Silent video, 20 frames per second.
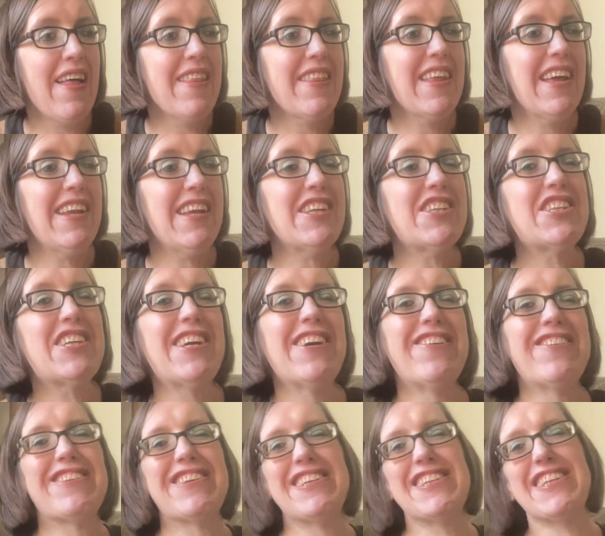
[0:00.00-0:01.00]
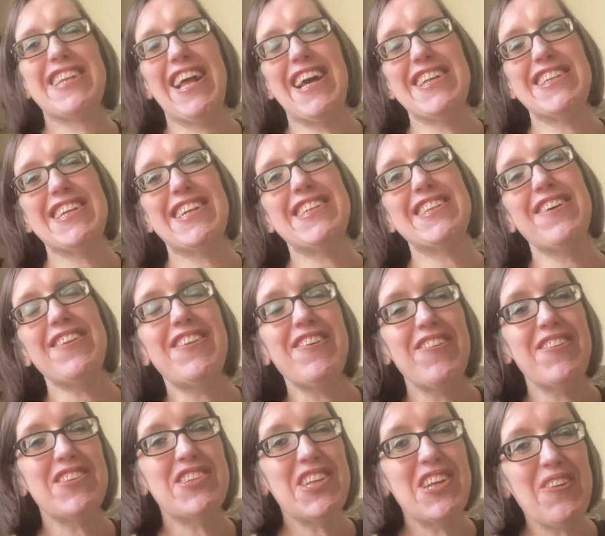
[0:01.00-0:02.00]
Then a children's classic, because I
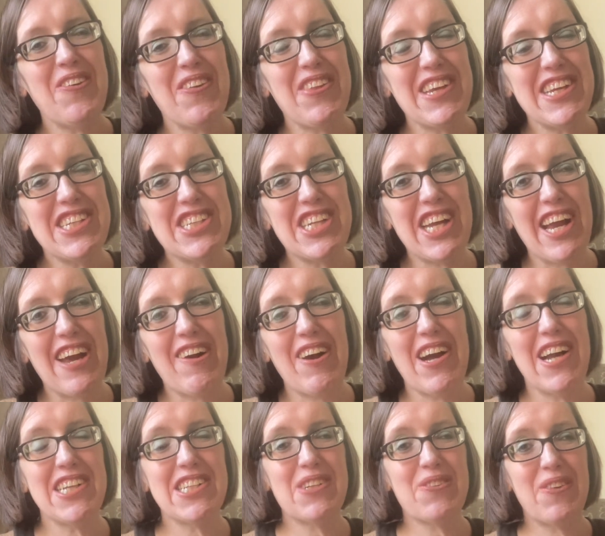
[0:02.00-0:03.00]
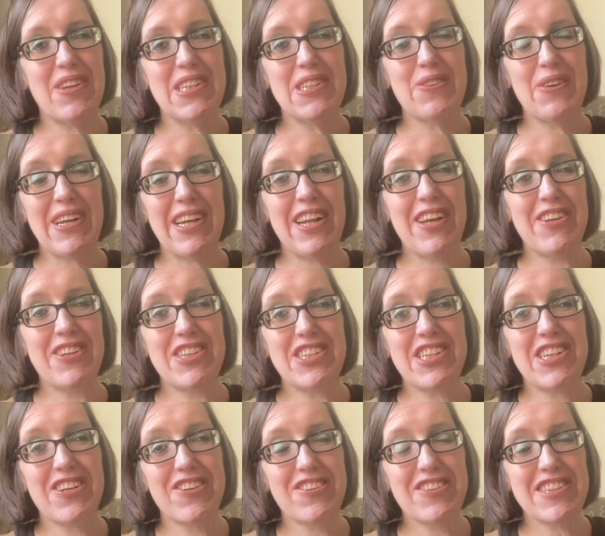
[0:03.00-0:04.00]
thought, do you know what, this year I actually wanted to include a
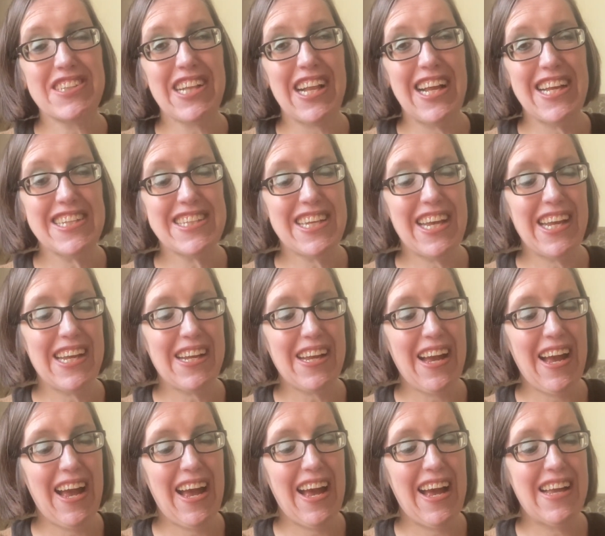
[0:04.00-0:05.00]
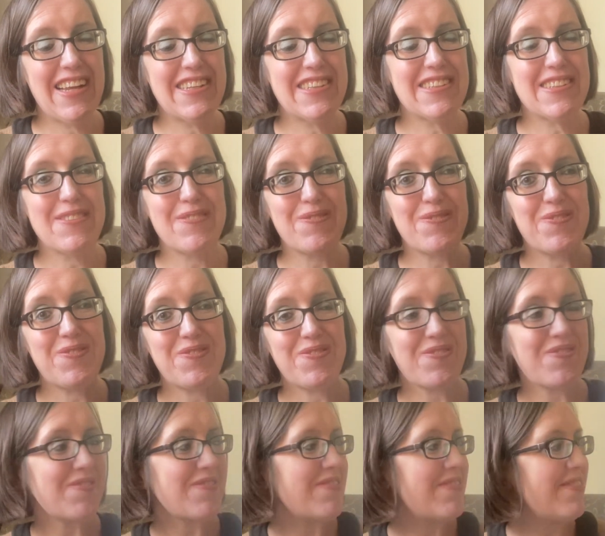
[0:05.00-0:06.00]
children's classic, and
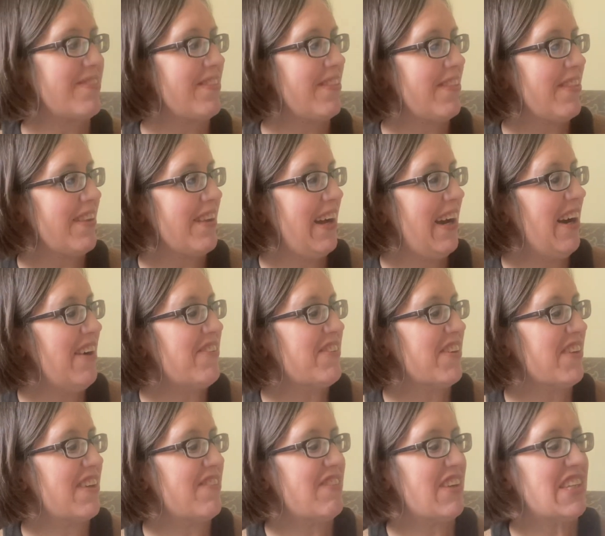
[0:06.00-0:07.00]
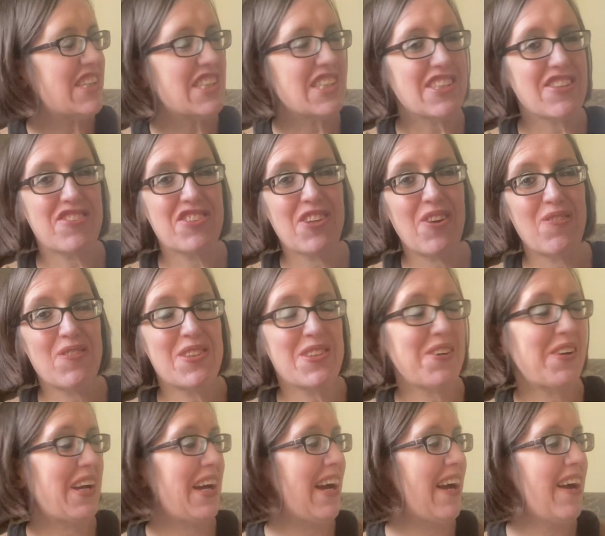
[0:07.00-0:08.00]
I've got The Adventures of Tom
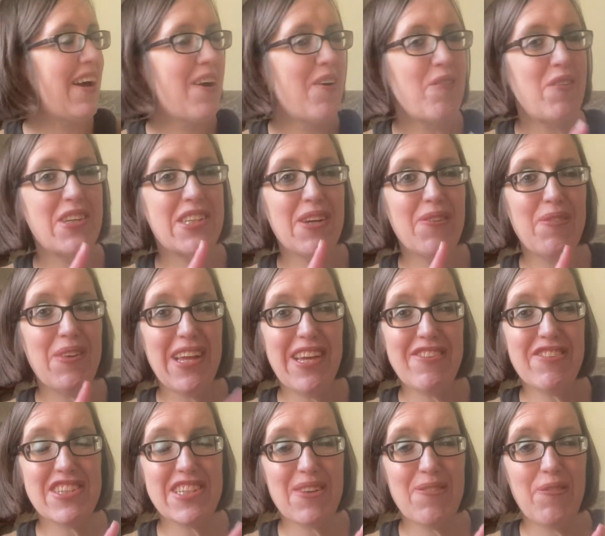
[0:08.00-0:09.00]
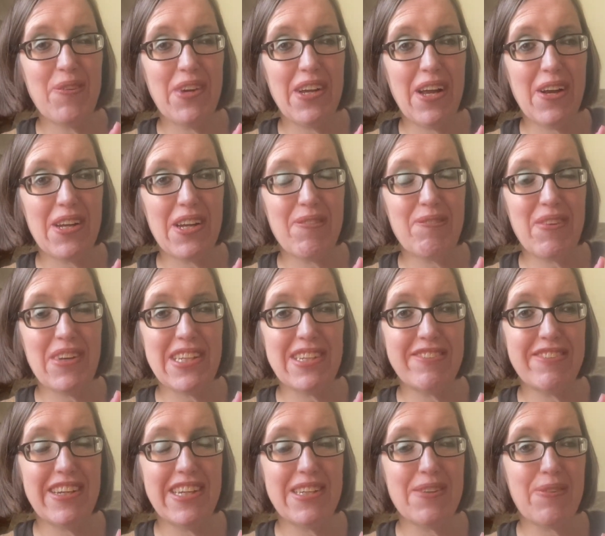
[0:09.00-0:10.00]
Sawyer, which I believe at some point I can buddy
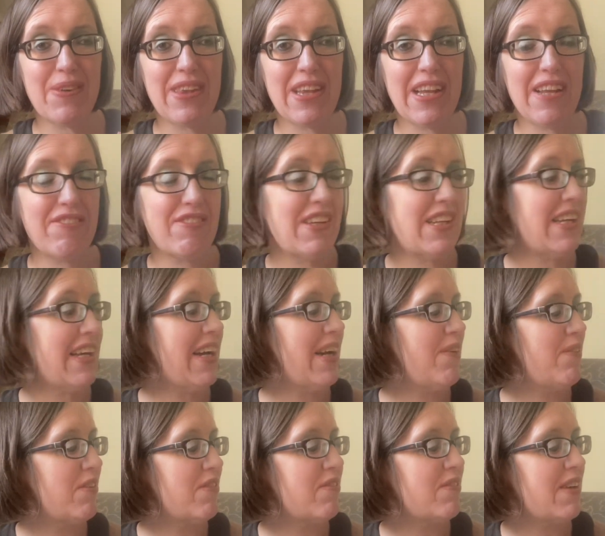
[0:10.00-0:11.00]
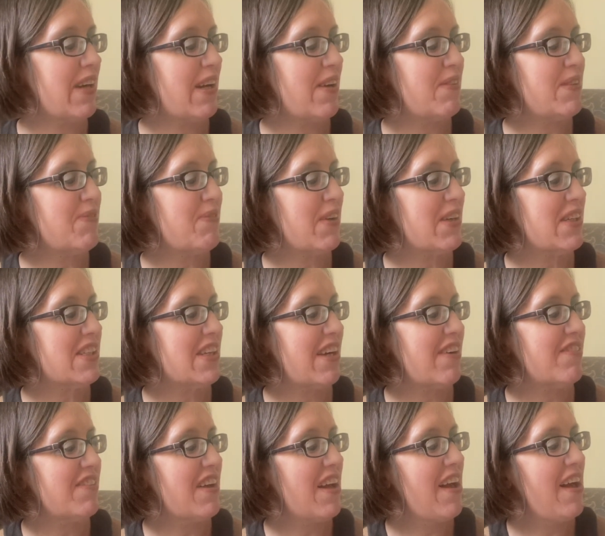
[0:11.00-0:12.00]
read with the lovely Naomi's bookshelf.